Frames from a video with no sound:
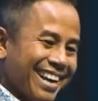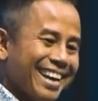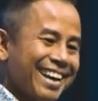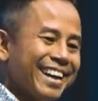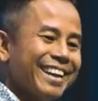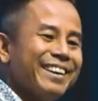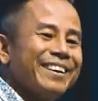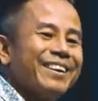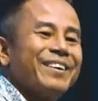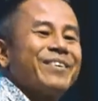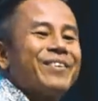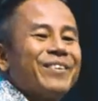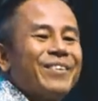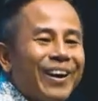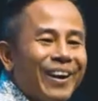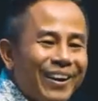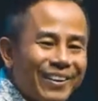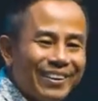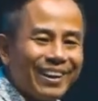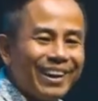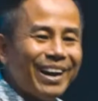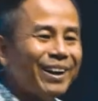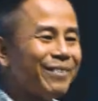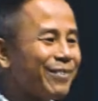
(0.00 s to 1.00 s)
in the
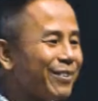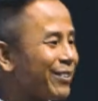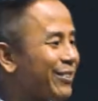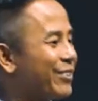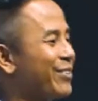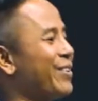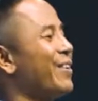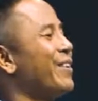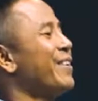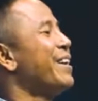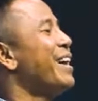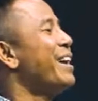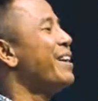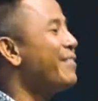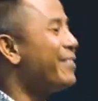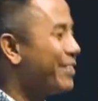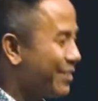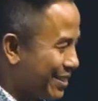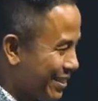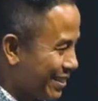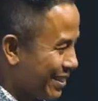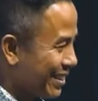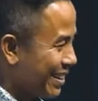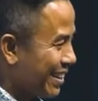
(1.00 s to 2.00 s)
crowd. I was so
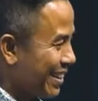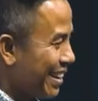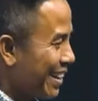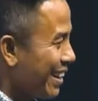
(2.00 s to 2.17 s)
nervous,